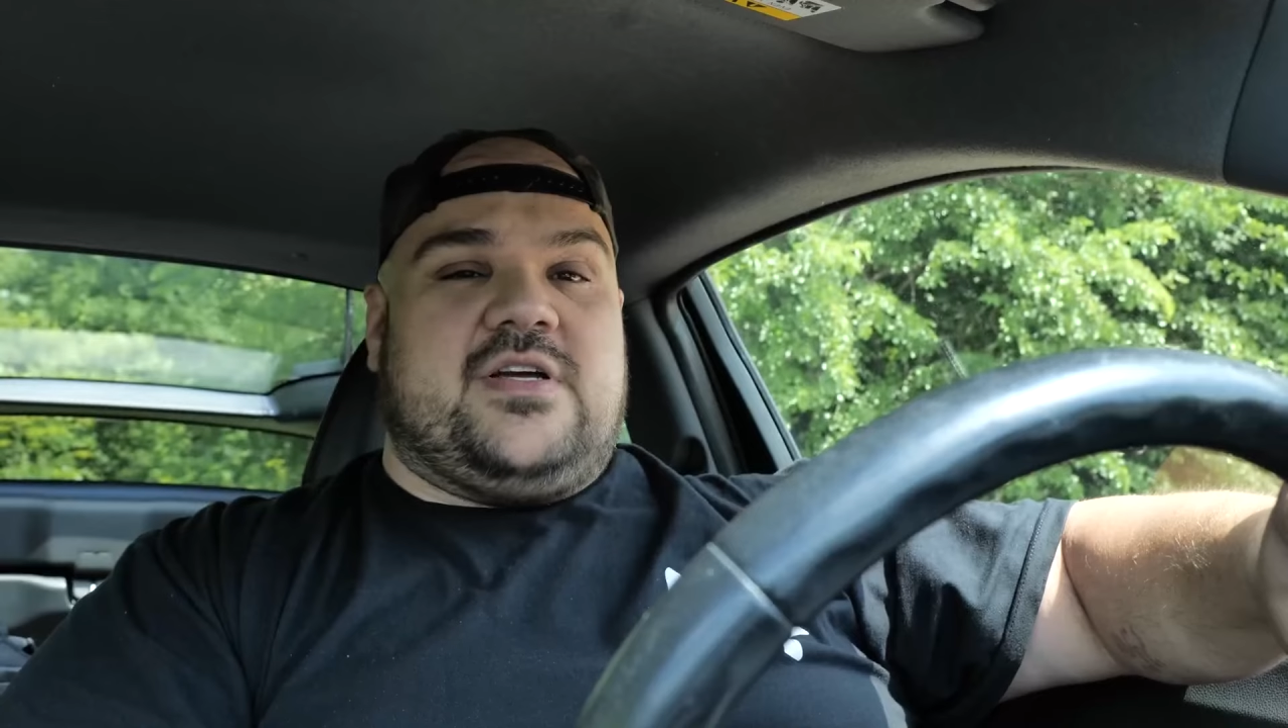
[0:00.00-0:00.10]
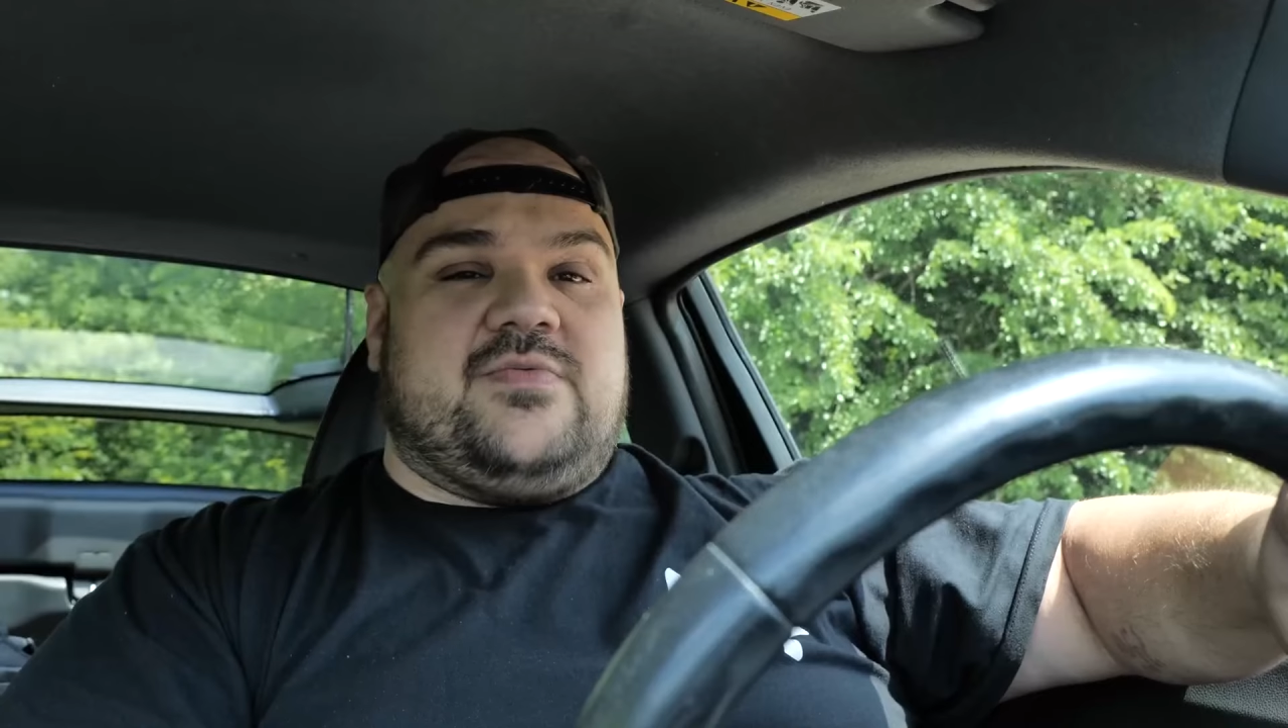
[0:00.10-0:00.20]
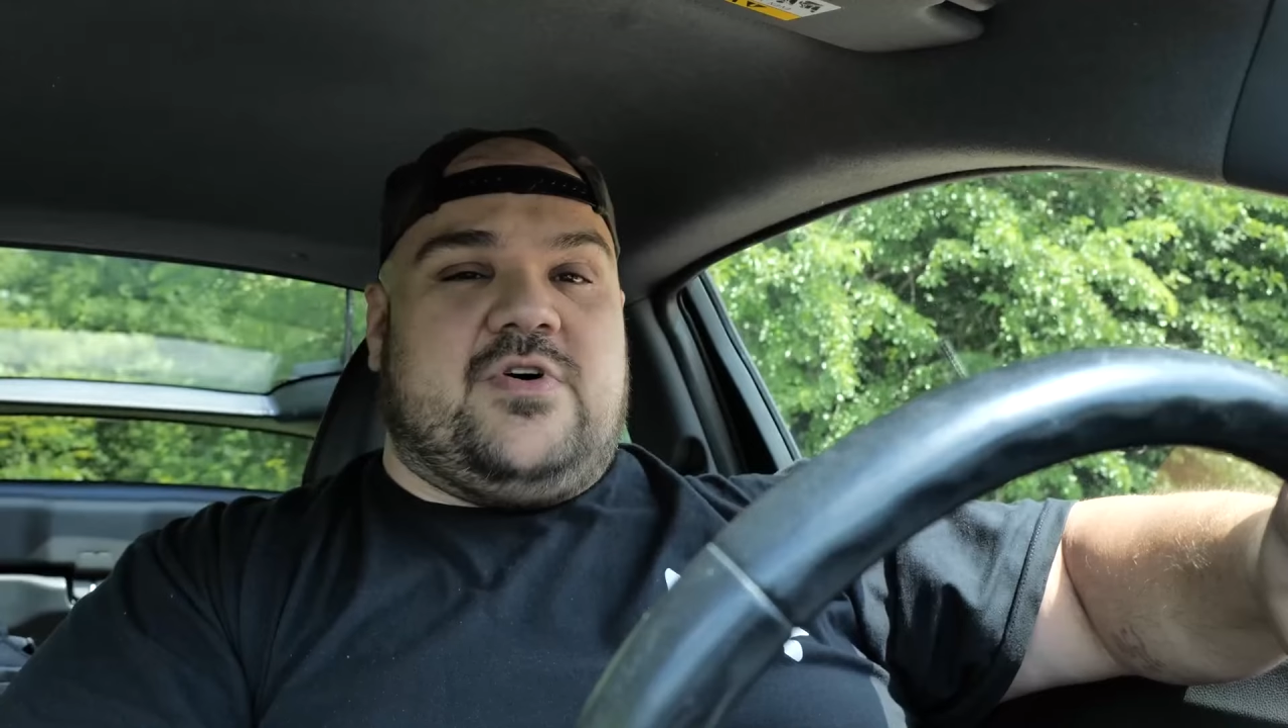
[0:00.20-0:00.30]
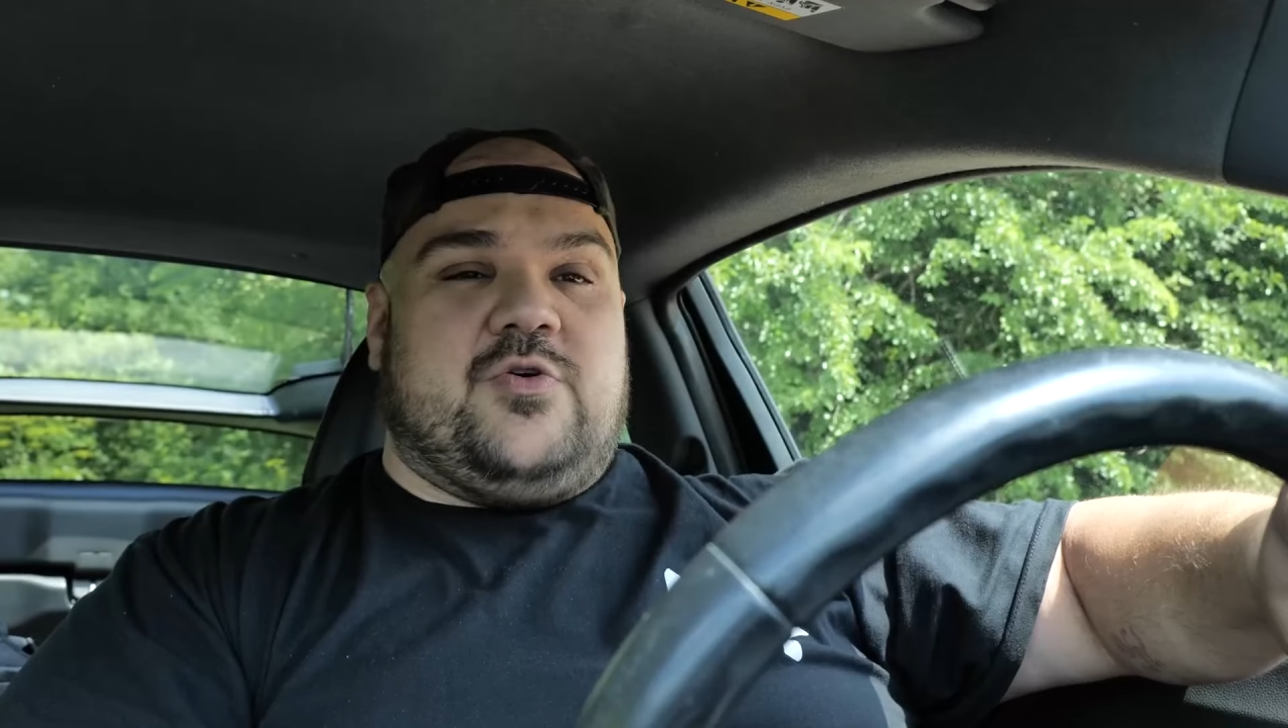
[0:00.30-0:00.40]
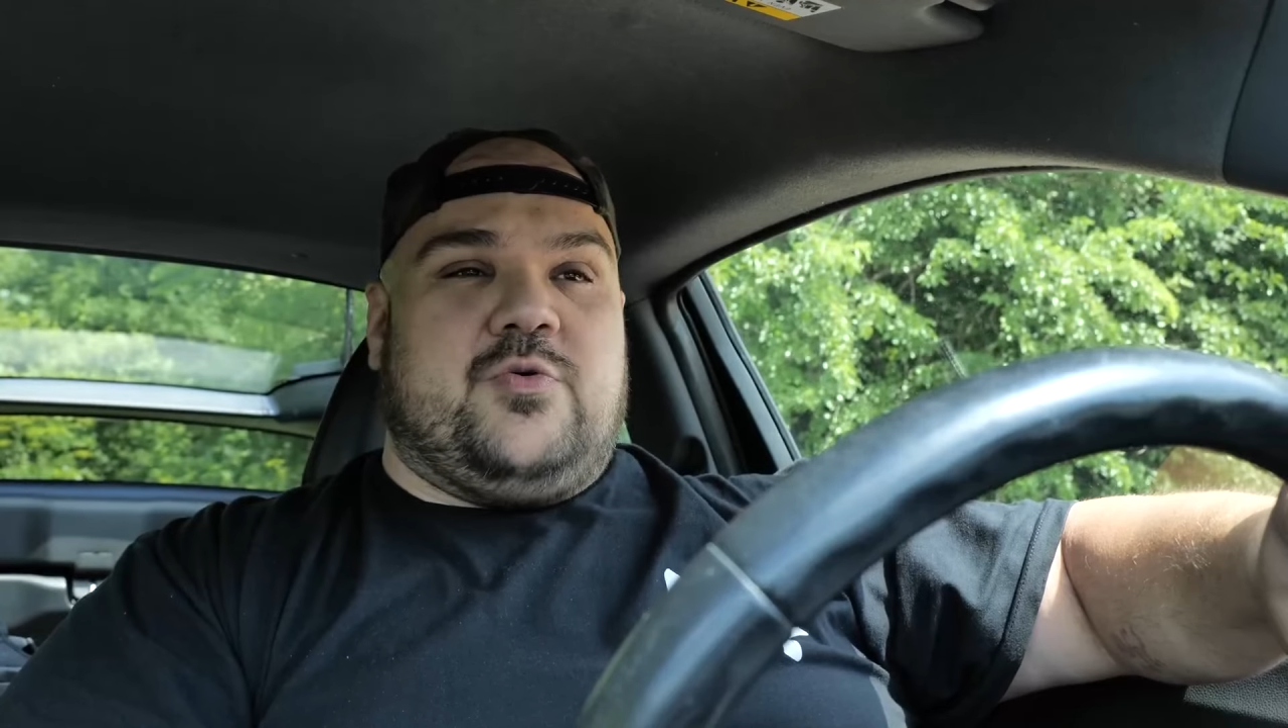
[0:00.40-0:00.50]

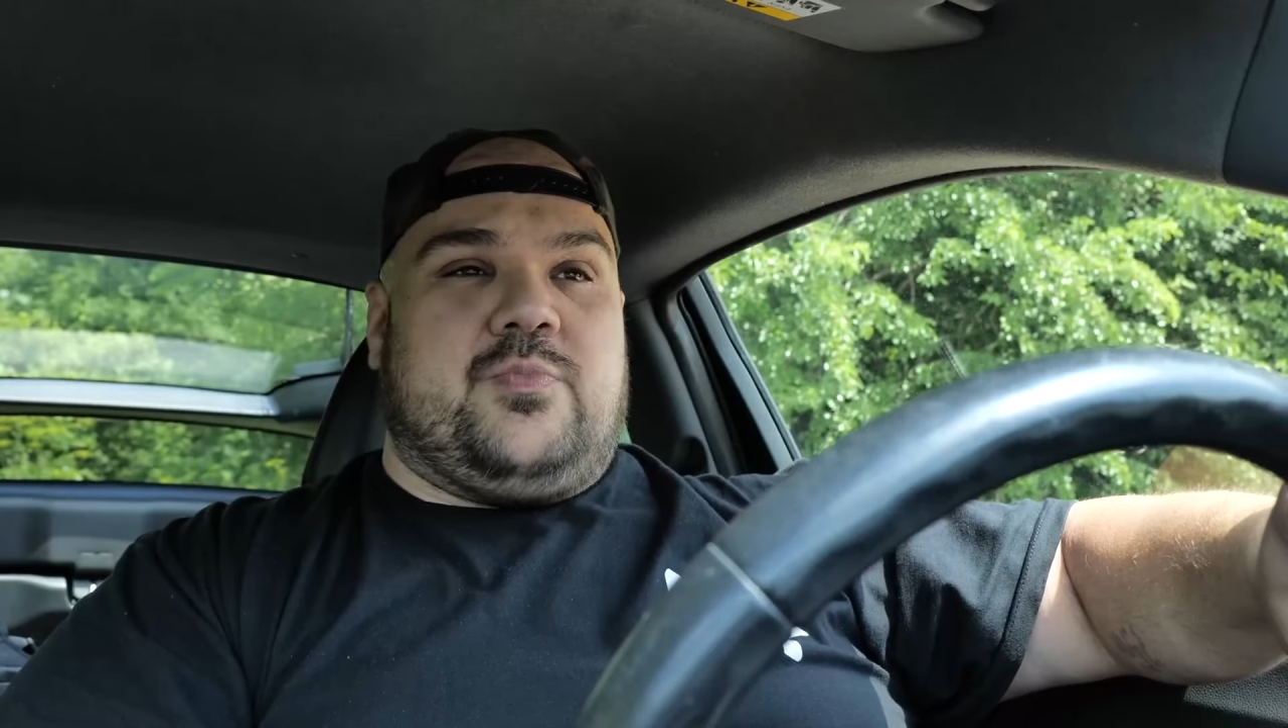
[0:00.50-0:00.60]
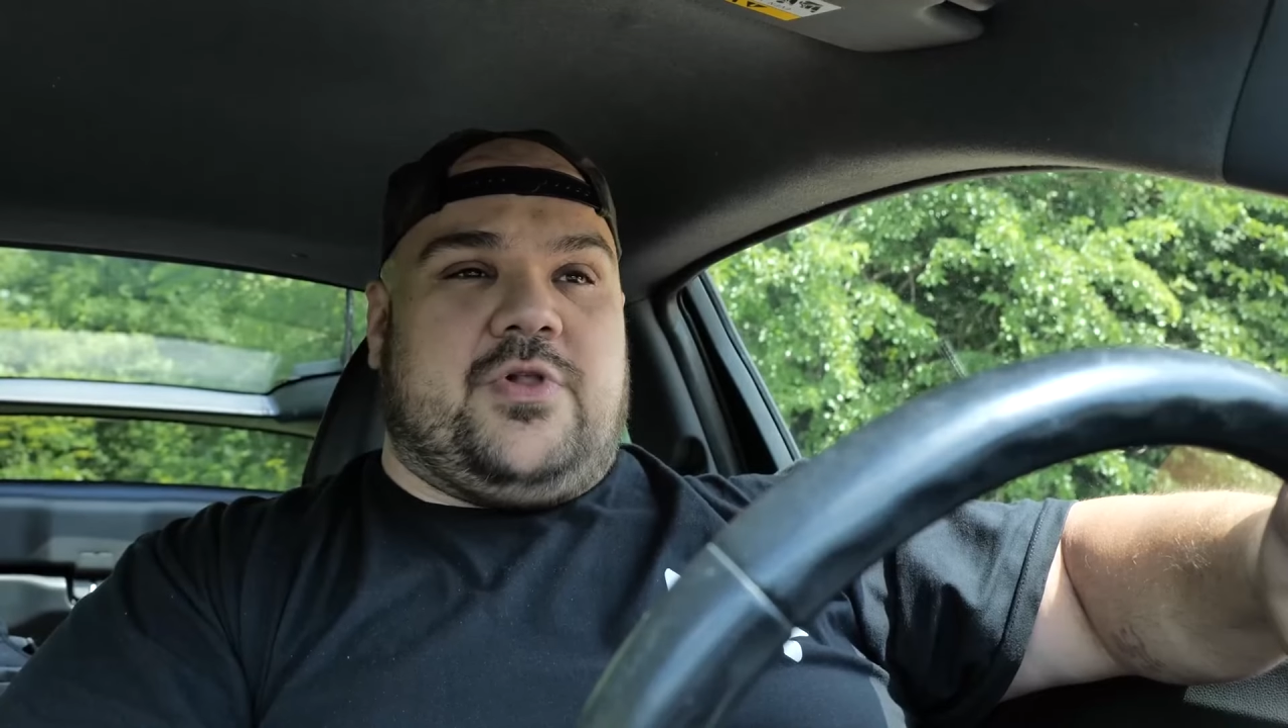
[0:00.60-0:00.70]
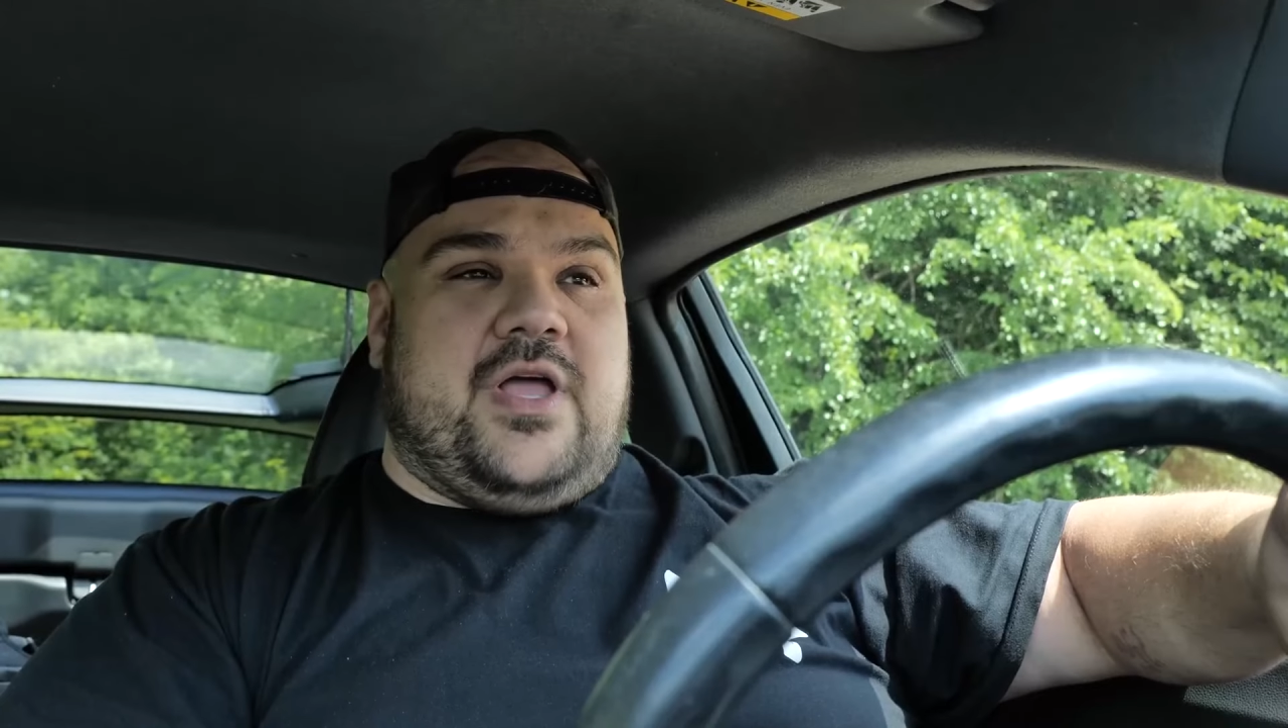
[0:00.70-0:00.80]
I've owned,